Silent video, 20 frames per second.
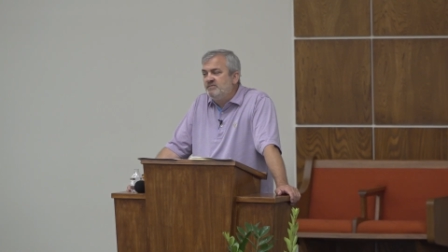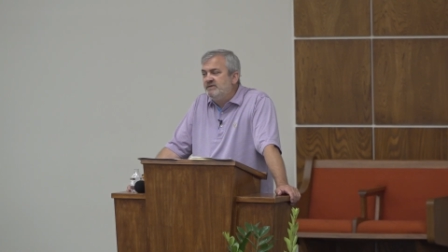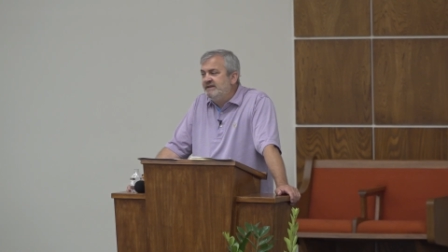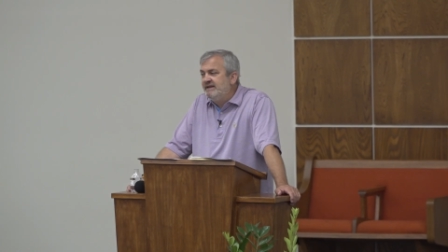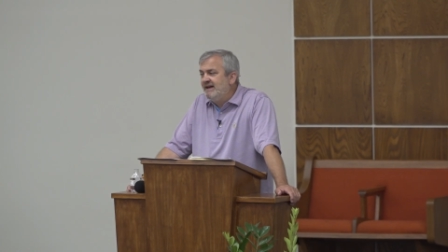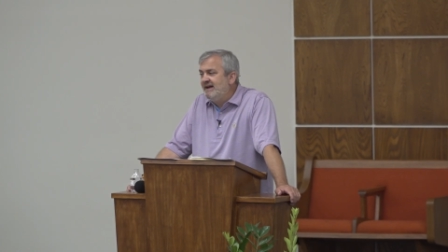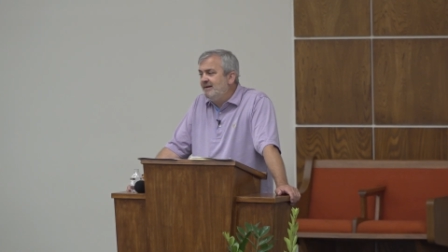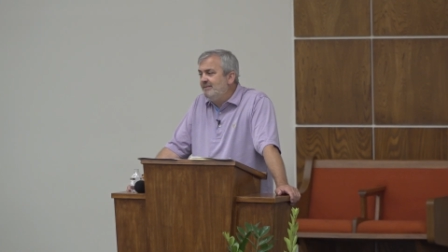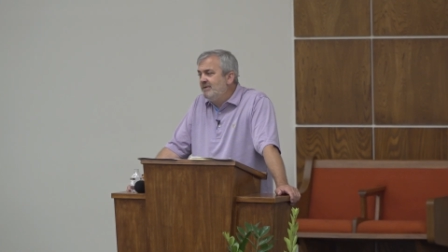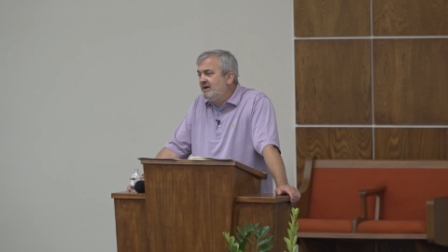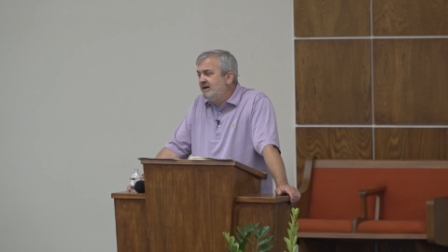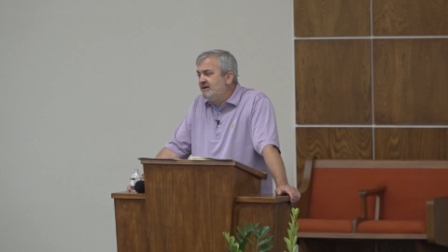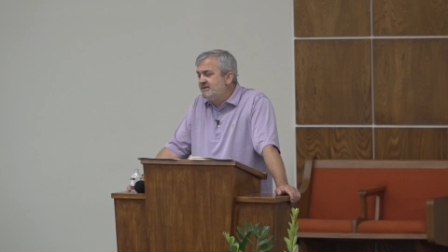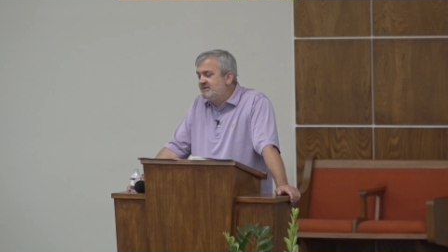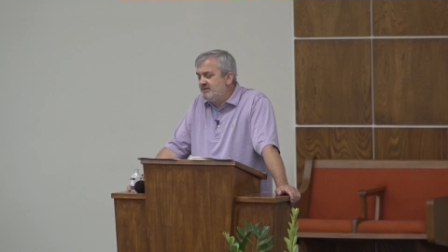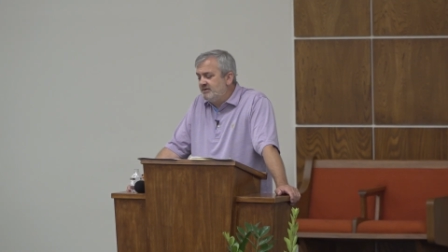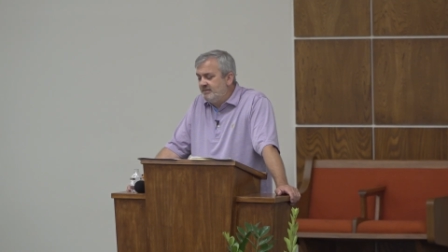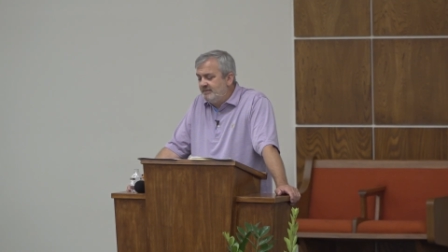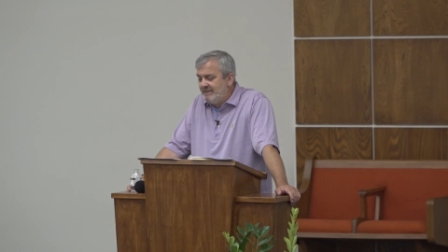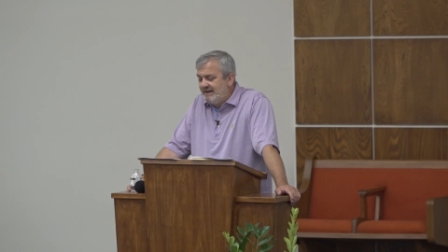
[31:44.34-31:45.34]
they
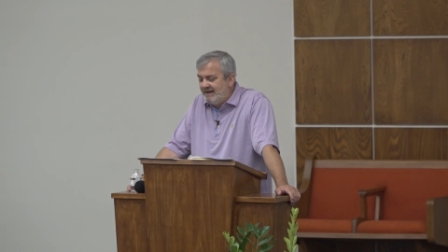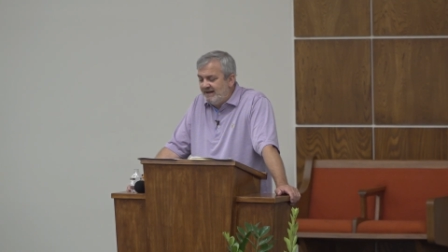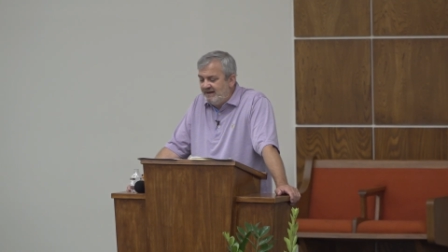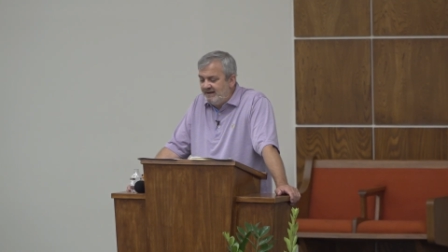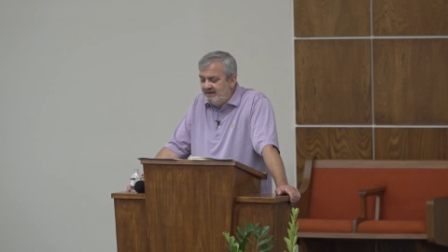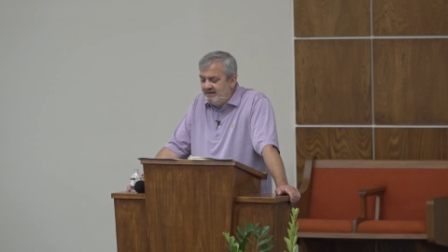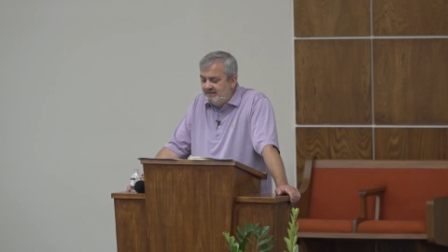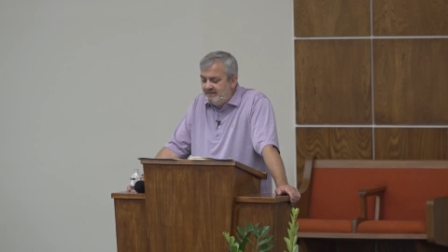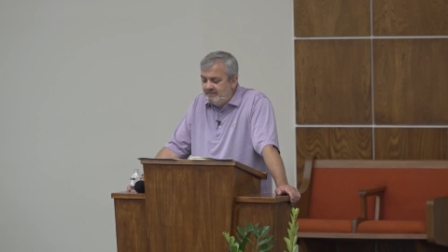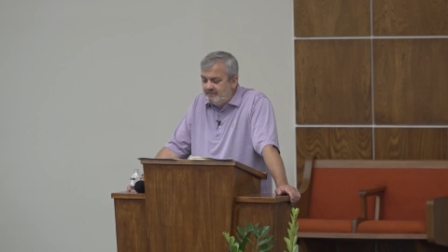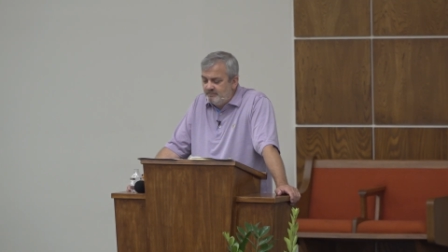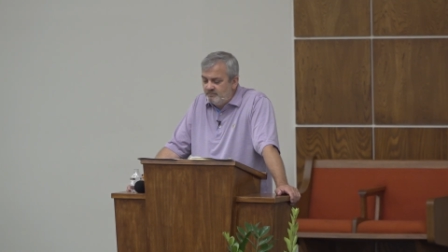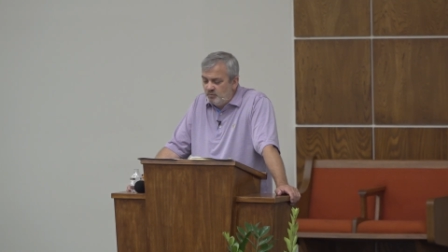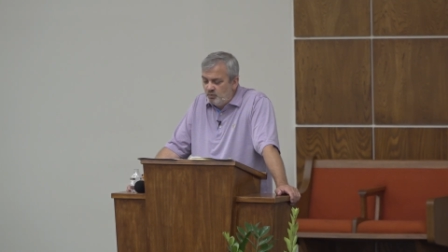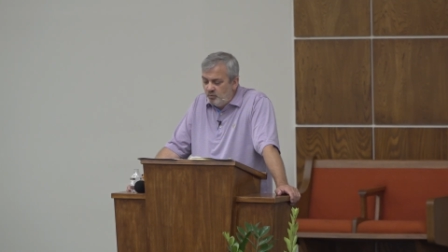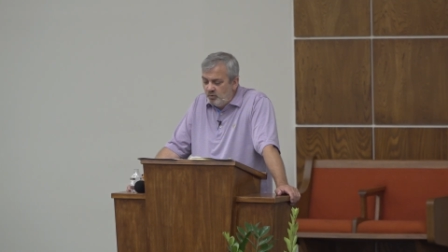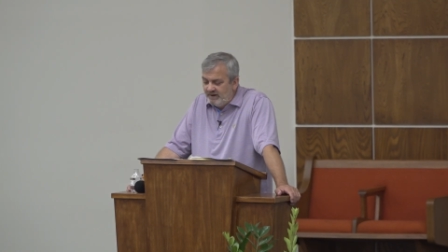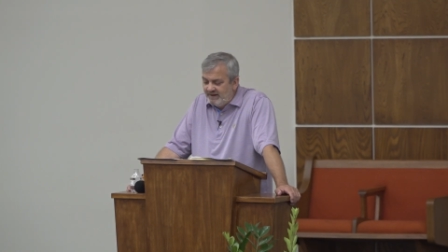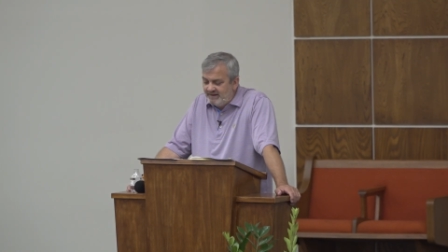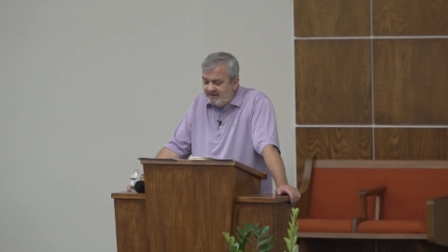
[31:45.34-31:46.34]
must remain
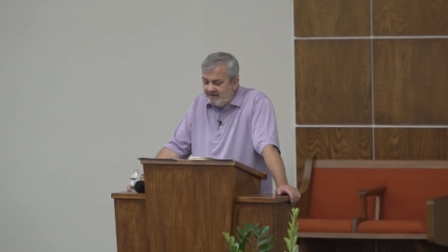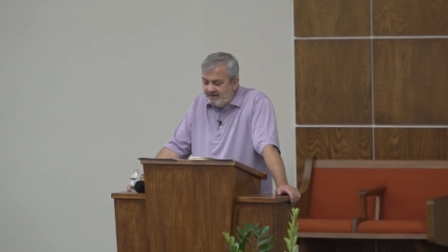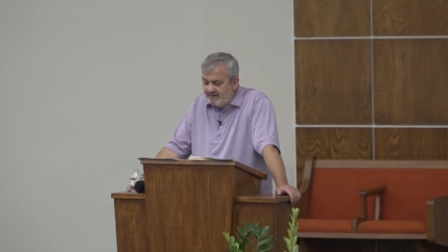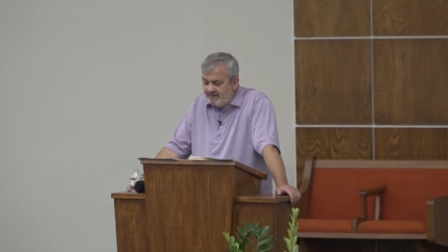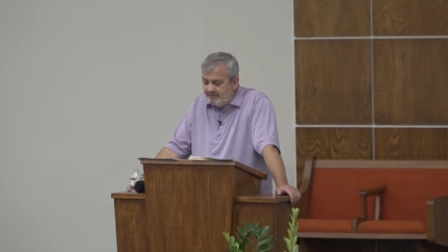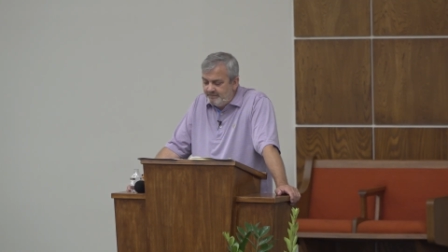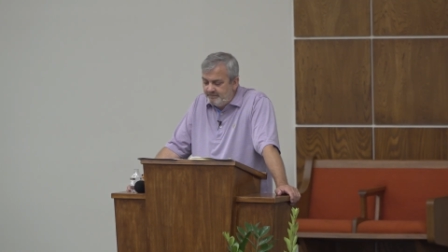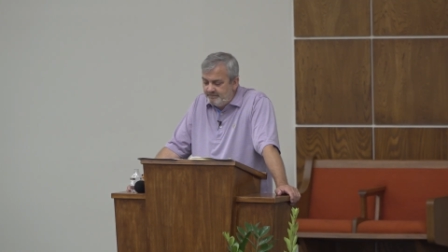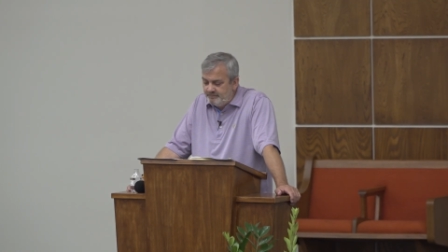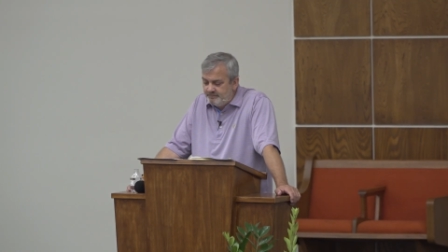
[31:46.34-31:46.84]
with him,